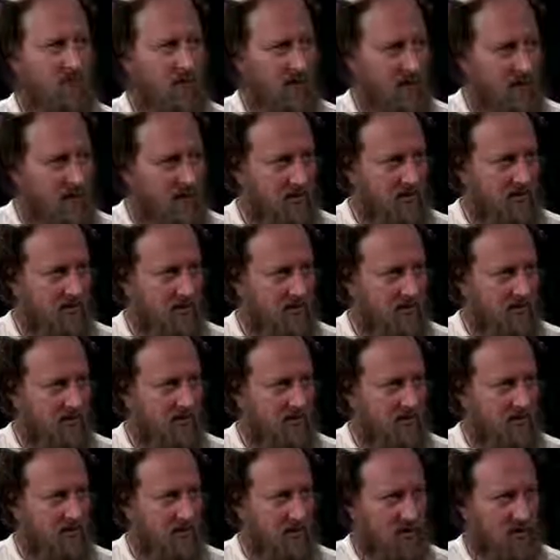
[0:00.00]
believe?
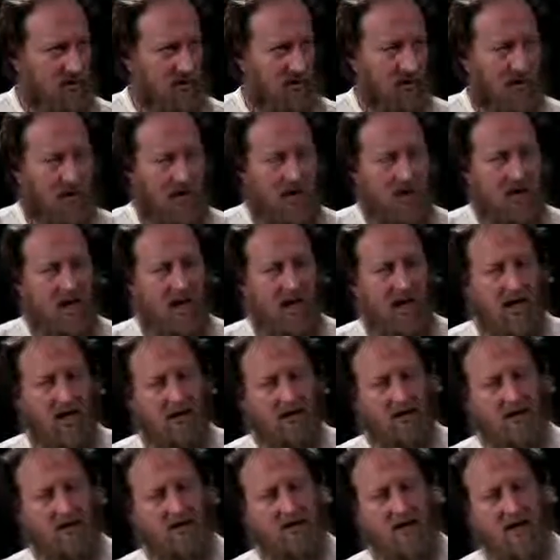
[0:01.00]
Yeah?
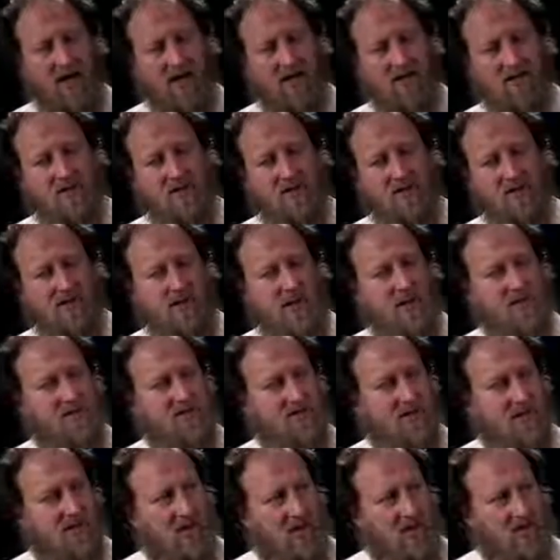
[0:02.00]
And the Quran
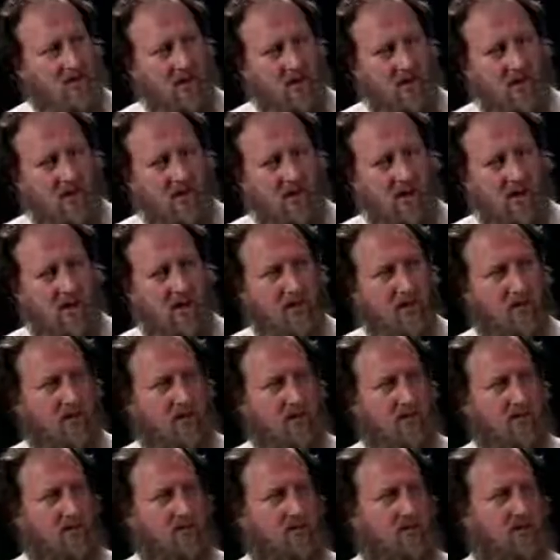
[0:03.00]
describes how
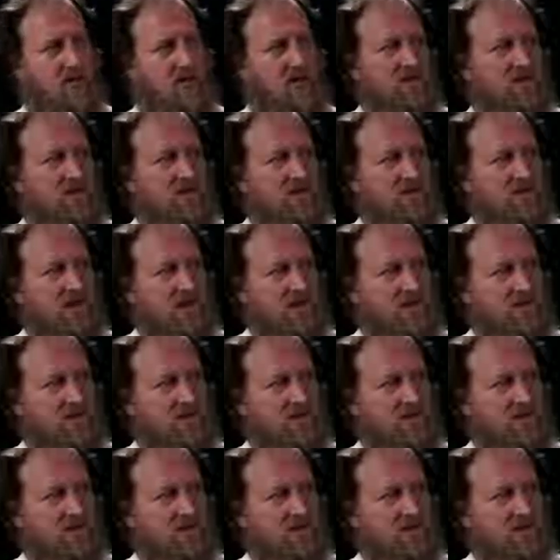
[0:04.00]
Allah created the